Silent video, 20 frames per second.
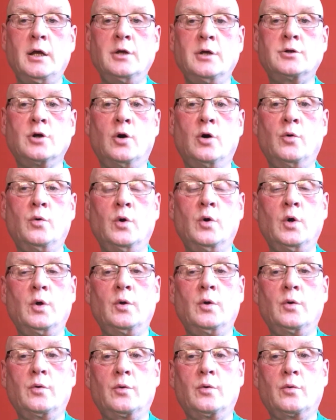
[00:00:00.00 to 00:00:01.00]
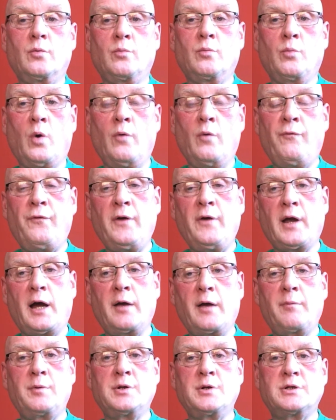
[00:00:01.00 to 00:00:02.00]
so one thing
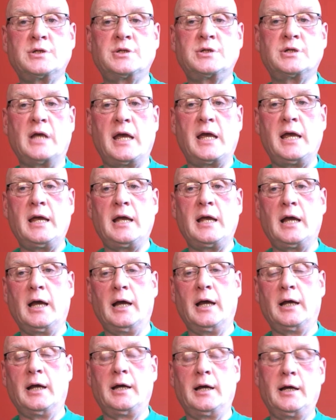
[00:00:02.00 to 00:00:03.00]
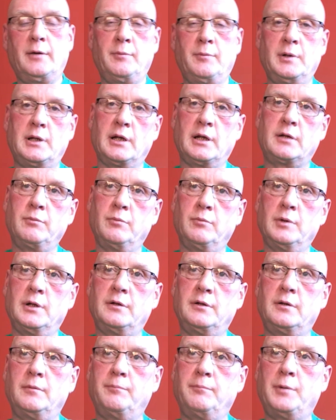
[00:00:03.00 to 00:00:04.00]
I would say
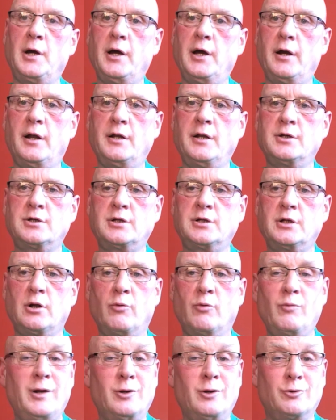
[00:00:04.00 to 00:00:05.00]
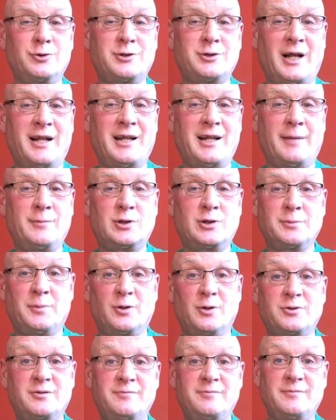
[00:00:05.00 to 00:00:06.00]
with parents, you don't really understand amateur
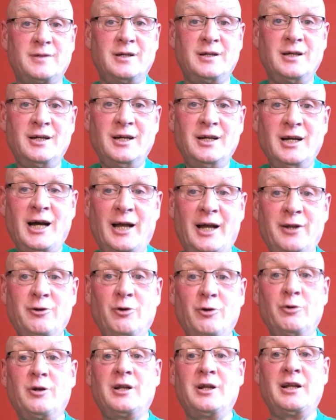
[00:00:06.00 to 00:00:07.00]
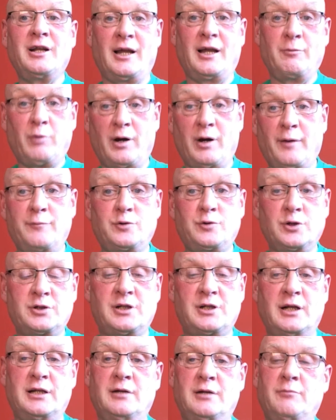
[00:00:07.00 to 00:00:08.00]
boxing. And they don't, like what I've
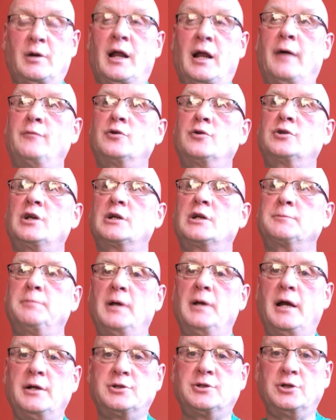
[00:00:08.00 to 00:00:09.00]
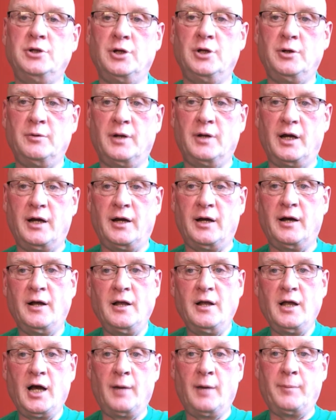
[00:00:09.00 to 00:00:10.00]
just explained to you there
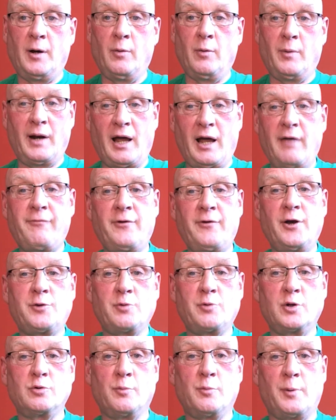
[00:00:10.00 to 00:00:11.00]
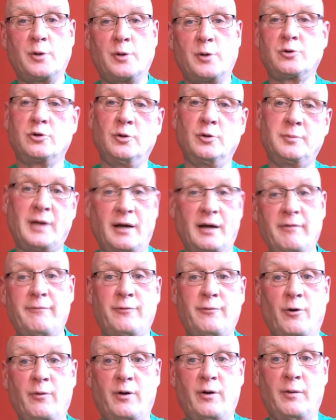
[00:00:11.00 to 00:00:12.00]
about when I first went to a boxing club, getting
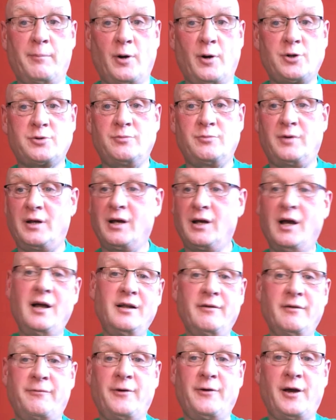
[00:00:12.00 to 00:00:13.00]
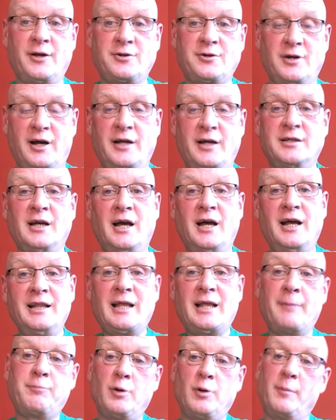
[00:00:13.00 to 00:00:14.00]
thrown in a boxing ring the first night,
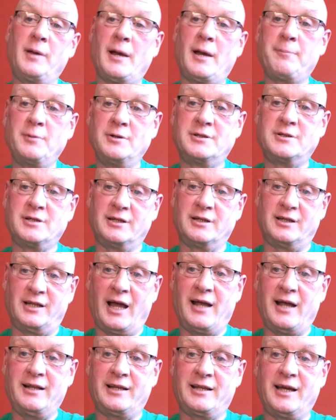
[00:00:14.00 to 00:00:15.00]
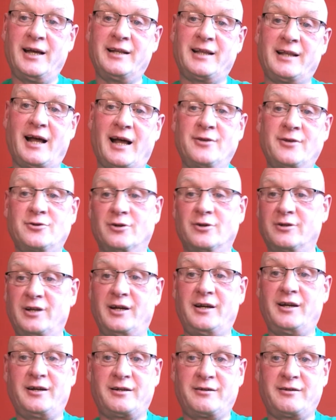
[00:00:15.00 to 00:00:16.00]
that probably happened to their dads or
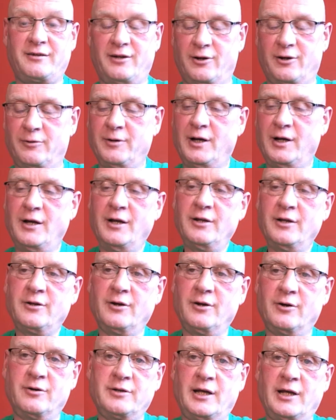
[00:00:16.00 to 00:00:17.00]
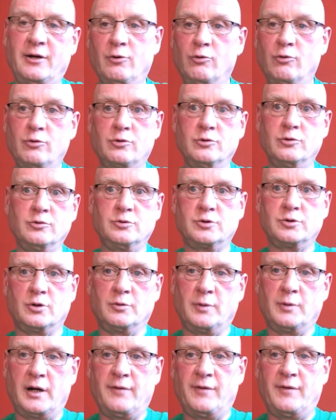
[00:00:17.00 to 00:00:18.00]
their, you know, or their uncles or
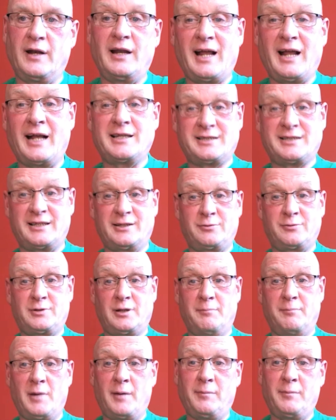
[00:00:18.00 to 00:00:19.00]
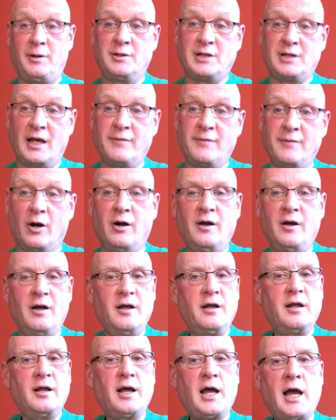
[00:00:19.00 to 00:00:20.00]
whatever, and that's just the memories they've got.
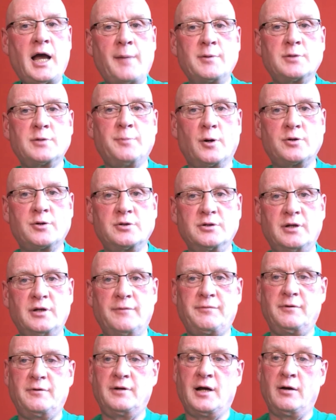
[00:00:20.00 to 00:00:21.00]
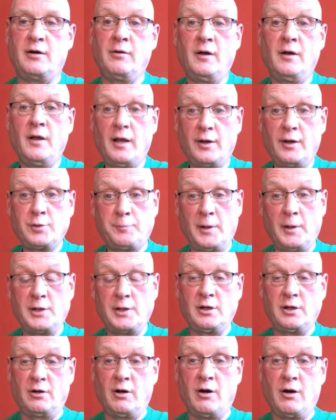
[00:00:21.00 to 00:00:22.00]
Amateur boxing is different now,
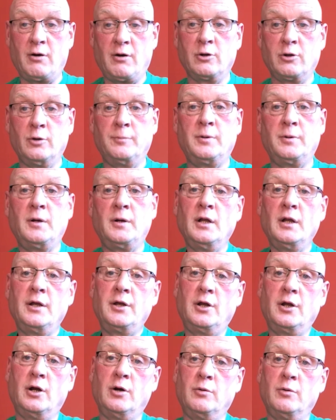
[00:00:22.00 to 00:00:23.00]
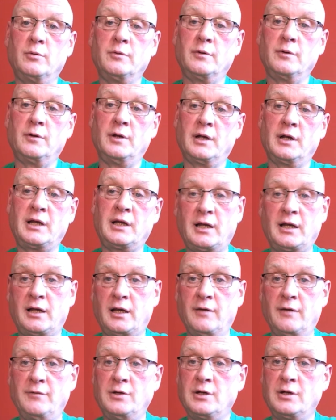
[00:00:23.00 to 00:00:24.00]
especially in our club. You know, you
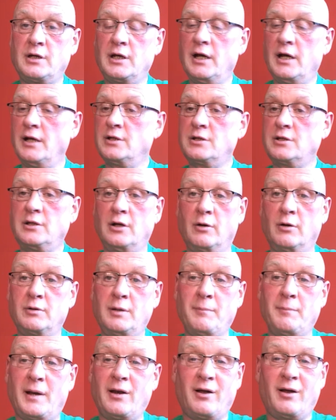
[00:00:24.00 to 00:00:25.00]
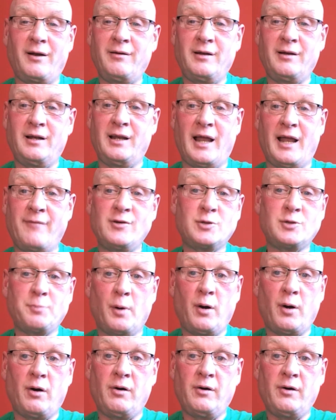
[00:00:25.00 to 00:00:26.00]
give your kids, you know, they might never
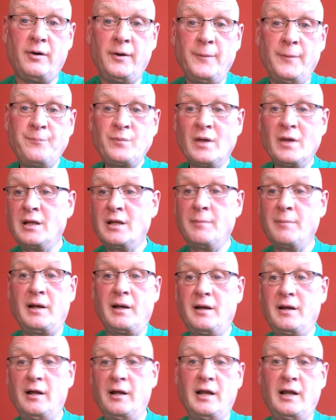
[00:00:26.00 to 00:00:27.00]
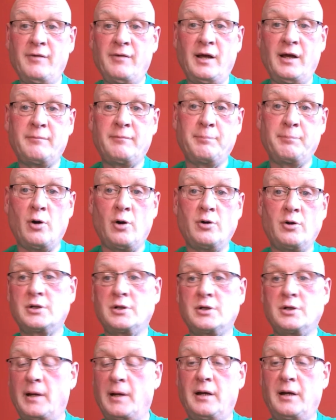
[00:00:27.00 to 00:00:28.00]
spar, they might never box,
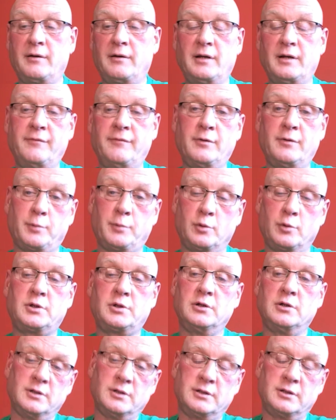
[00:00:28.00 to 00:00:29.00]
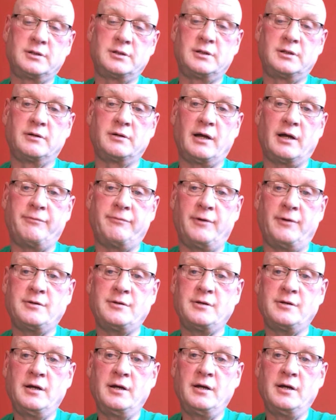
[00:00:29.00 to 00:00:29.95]
they might not never, but they'll get fit.